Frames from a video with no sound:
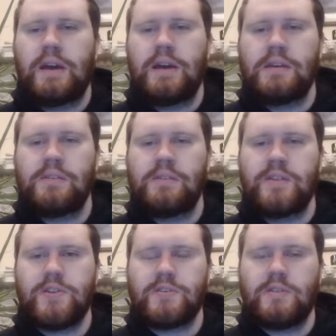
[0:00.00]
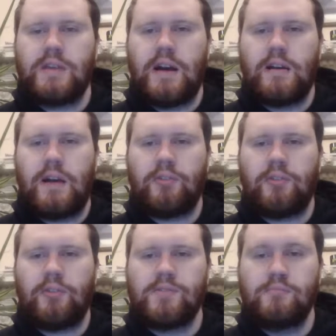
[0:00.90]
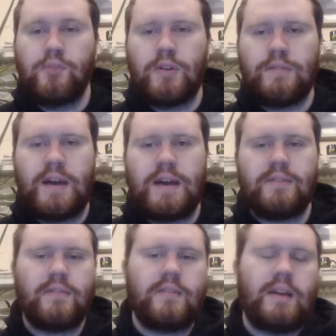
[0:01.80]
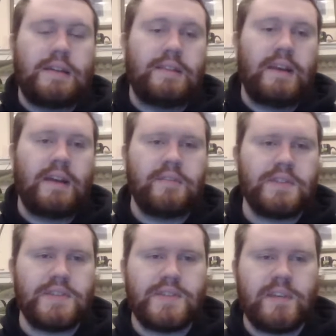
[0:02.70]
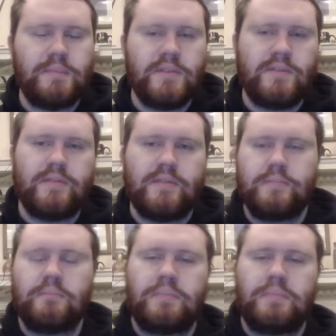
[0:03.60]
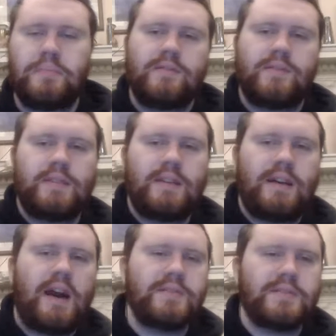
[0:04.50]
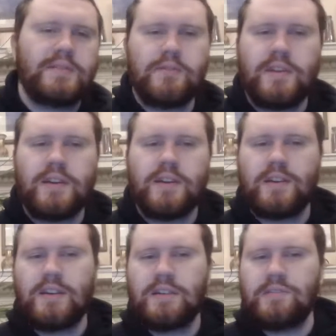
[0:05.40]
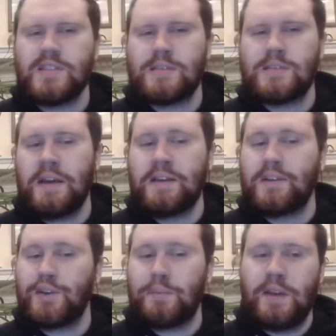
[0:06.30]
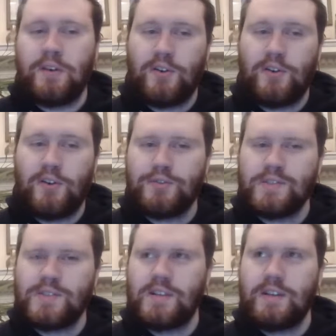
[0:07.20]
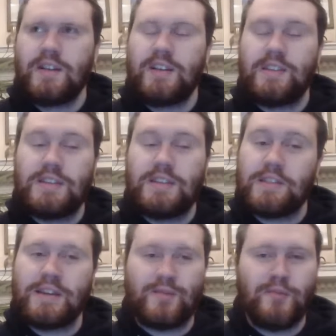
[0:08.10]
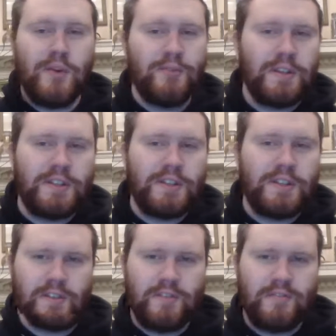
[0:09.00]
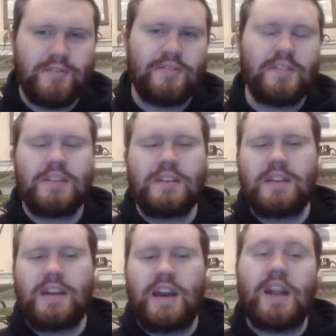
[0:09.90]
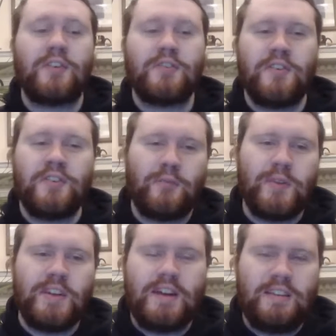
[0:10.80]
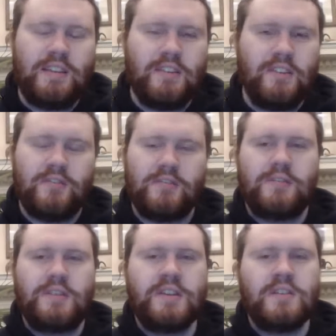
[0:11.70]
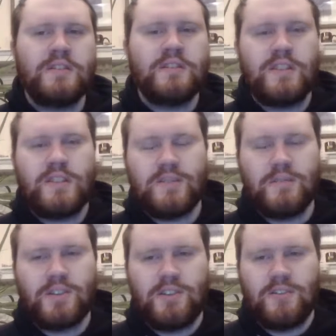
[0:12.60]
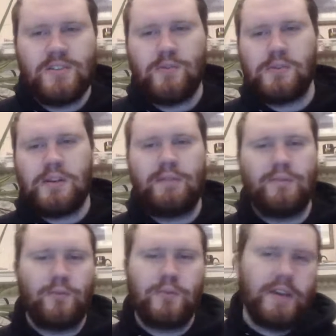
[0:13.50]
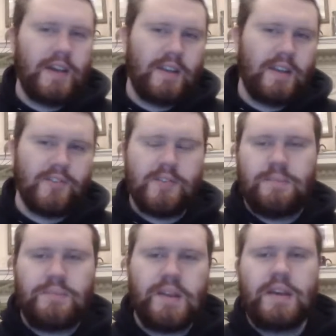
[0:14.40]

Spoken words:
And I'll get to more of that at the end of this segment. But I still think, despite clickbait articles, Nothing is remotely clear. And I don't know that we, need it to be clear or ever will get it clear.